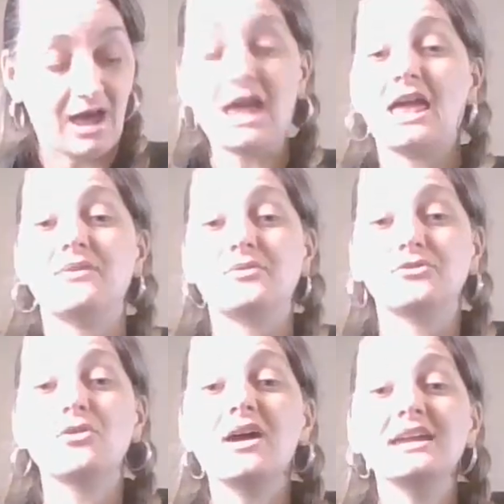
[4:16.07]
I have
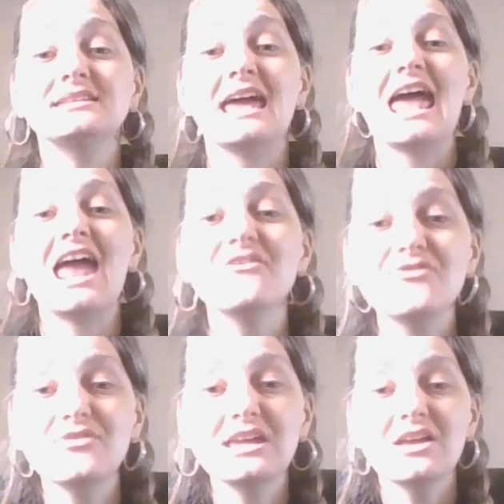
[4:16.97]
tried
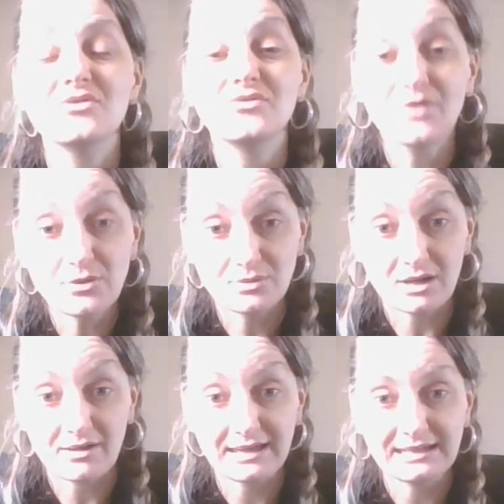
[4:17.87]
every phone
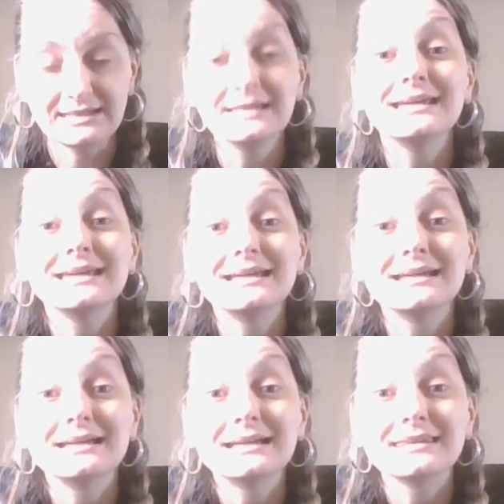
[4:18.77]
line
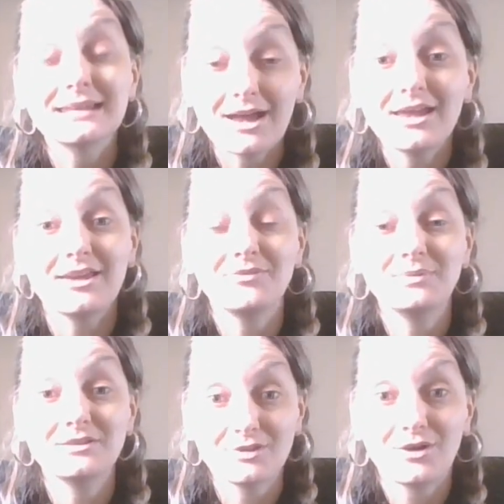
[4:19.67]
that I have
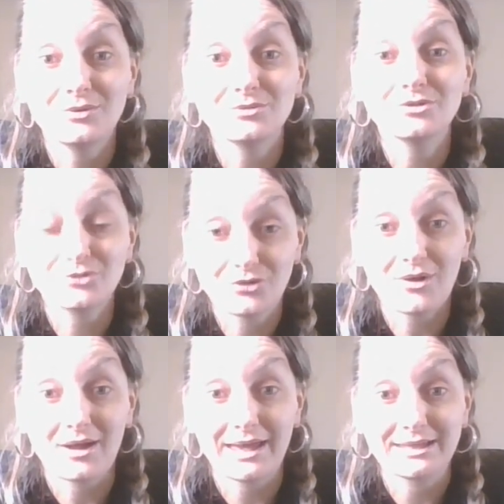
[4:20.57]
been told to
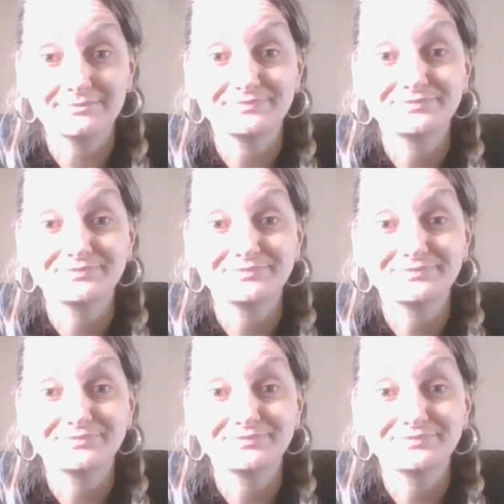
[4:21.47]
try.